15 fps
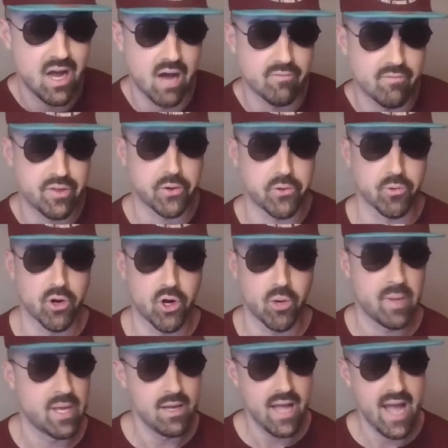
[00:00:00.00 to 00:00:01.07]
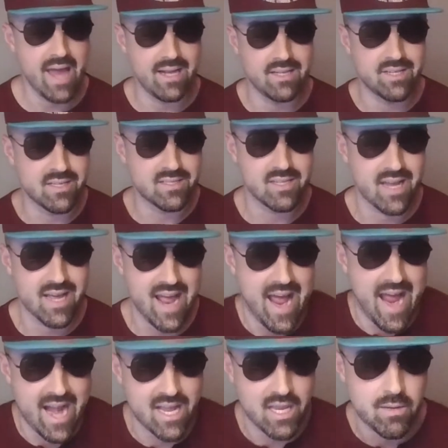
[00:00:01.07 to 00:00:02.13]
of the group. And it doesn't get
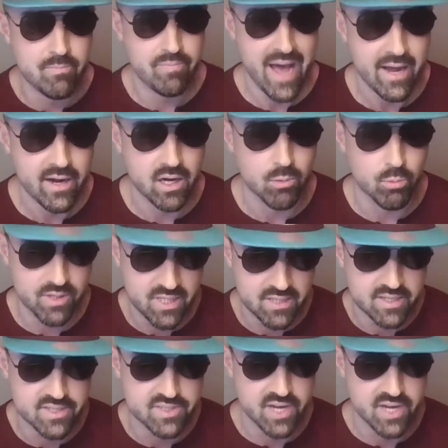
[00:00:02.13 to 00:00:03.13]
any better within this